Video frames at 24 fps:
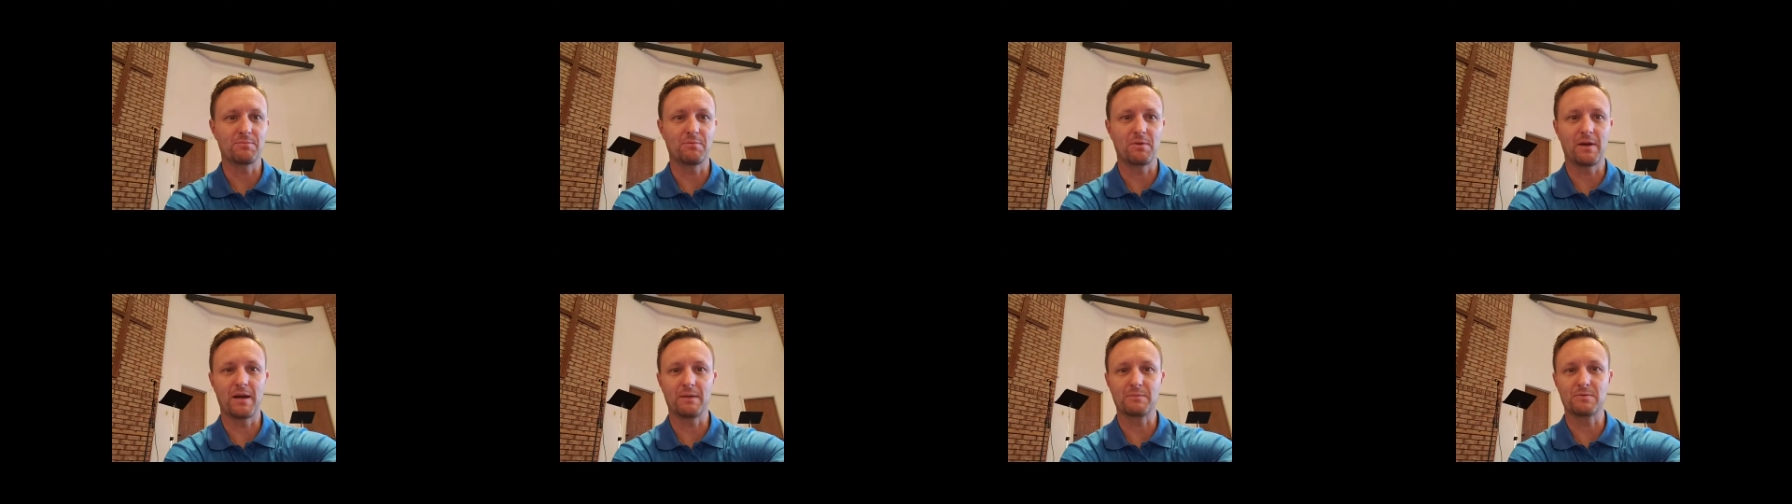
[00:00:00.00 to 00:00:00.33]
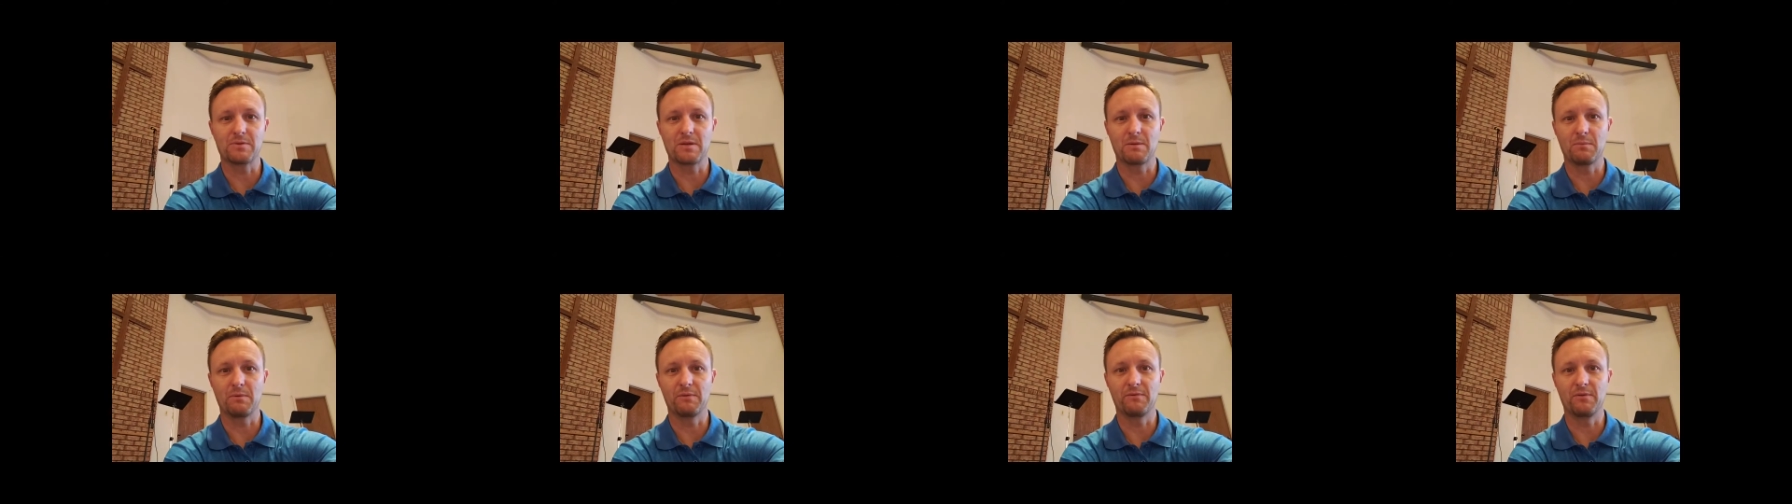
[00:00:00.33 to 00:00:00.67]

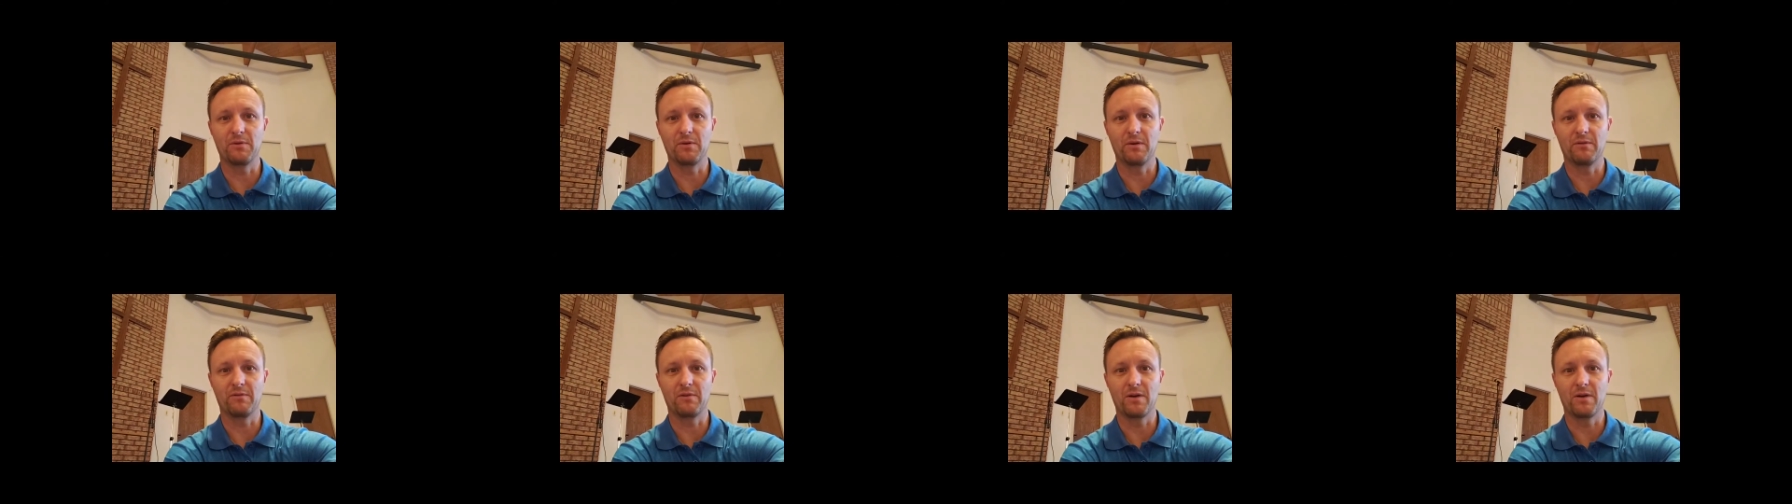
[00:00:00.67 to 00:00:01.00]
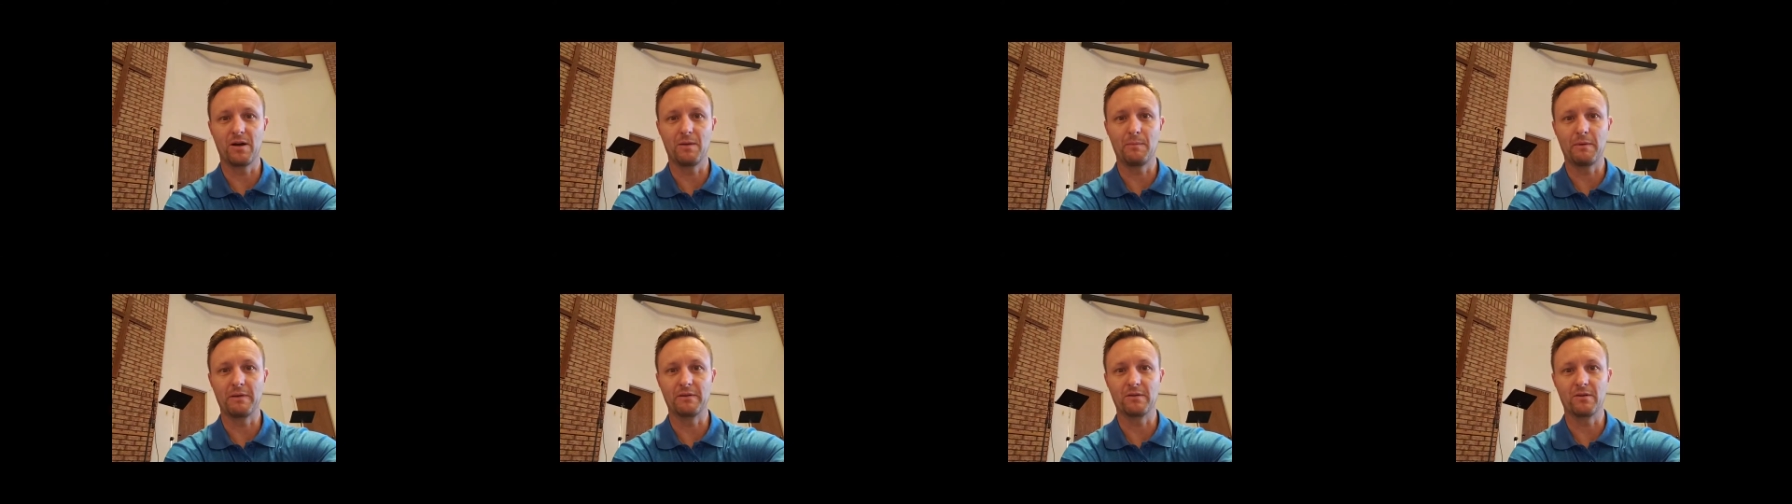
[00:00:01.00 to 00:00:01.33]
Perhaps some of you have
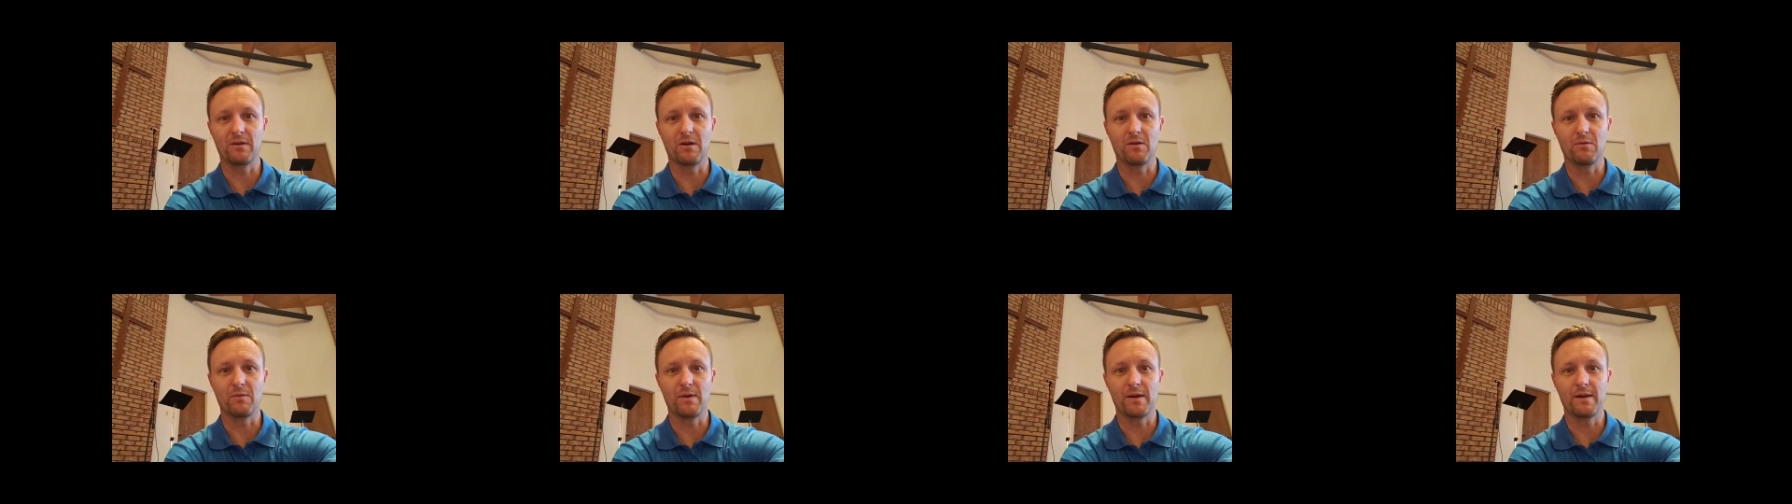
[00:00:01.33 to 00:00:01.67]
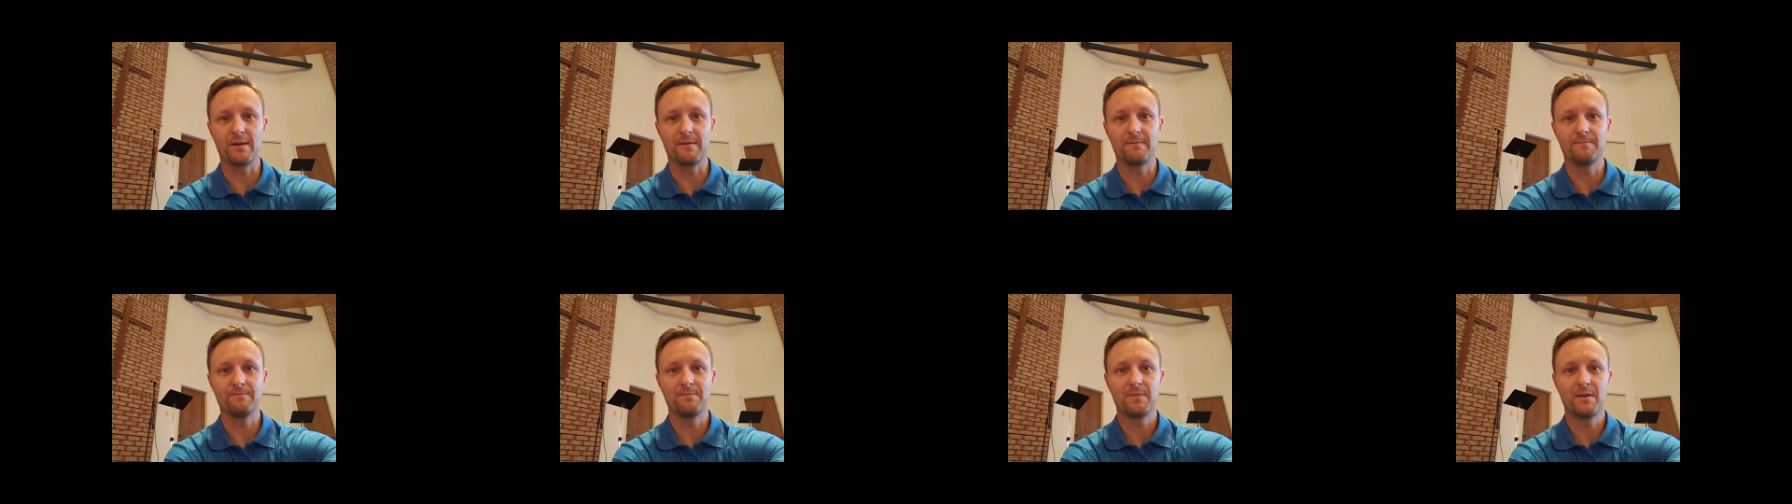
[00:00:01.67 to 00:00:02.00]
commented
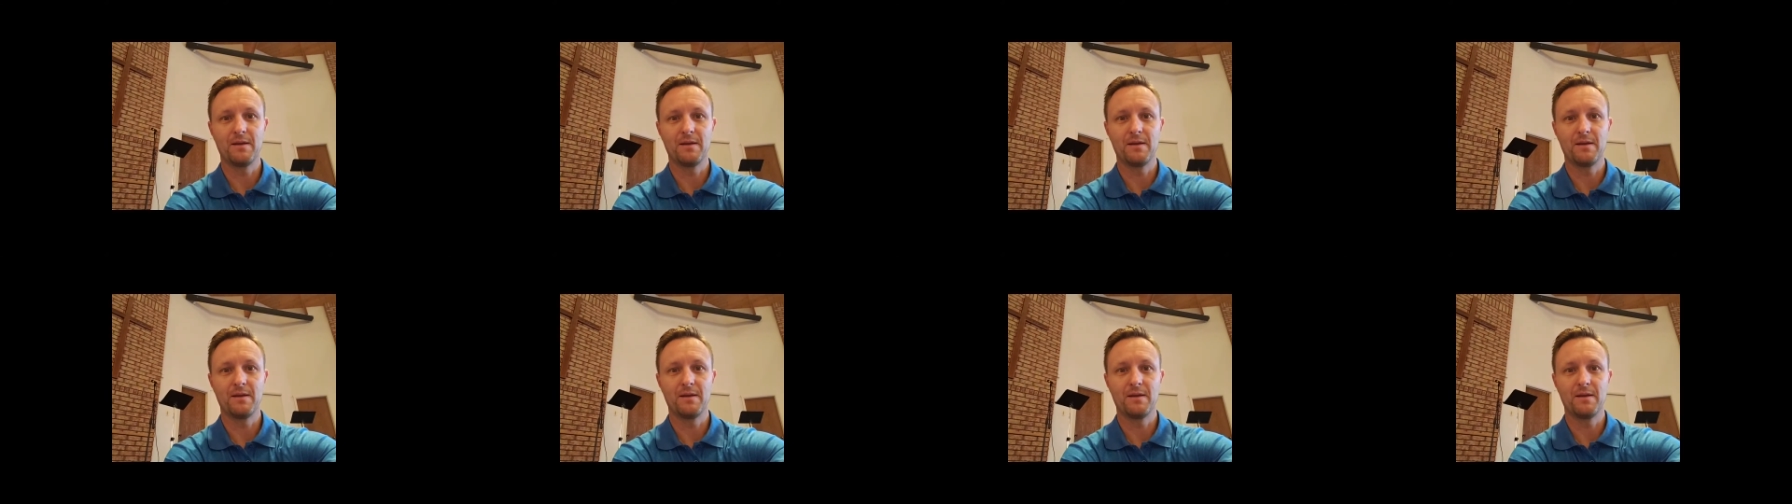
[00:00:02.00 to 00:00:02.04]
already.